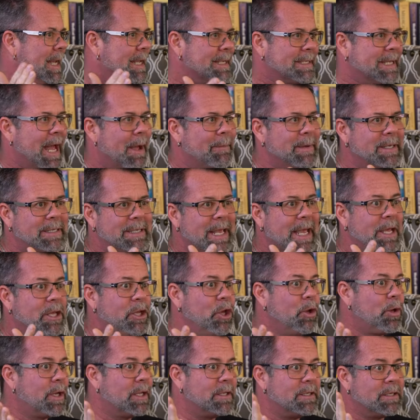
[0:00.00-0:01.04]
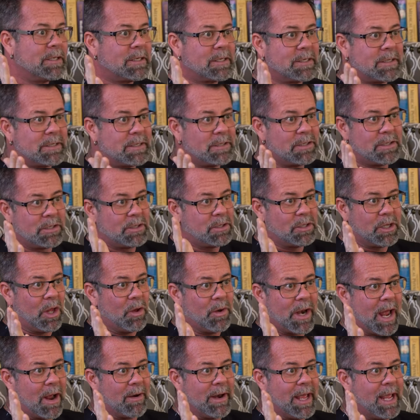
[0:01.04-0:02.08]
is not me saying you can
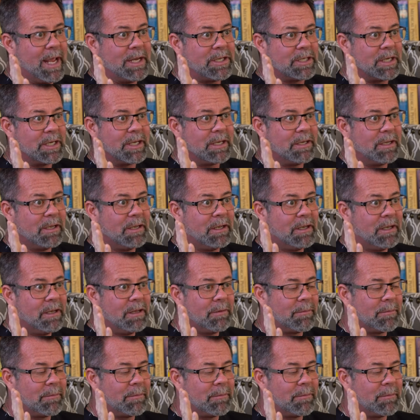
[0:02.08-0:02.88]
slow down aging